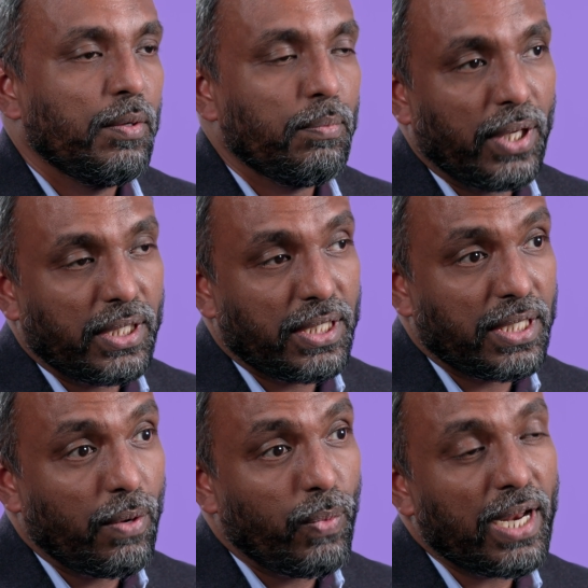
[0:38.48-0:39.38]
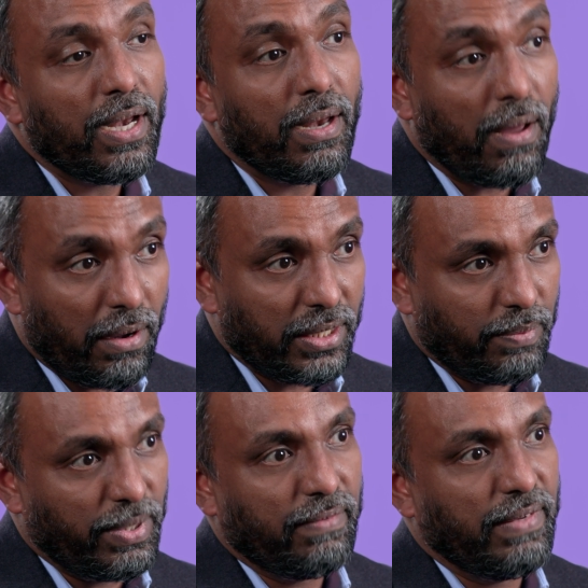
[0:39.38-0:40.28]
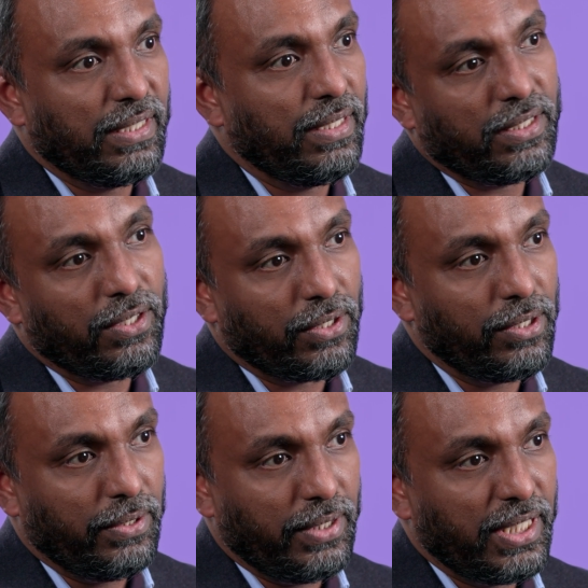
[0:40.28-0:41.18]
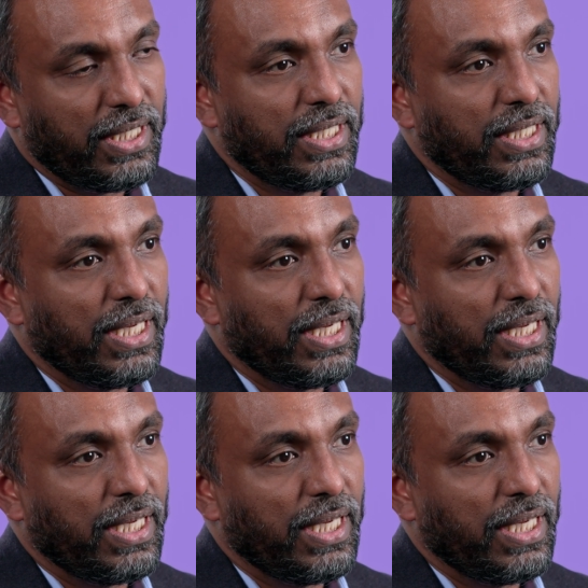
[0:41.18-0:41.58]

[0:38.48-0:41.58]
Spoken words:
But when a large blood vessel is occluded,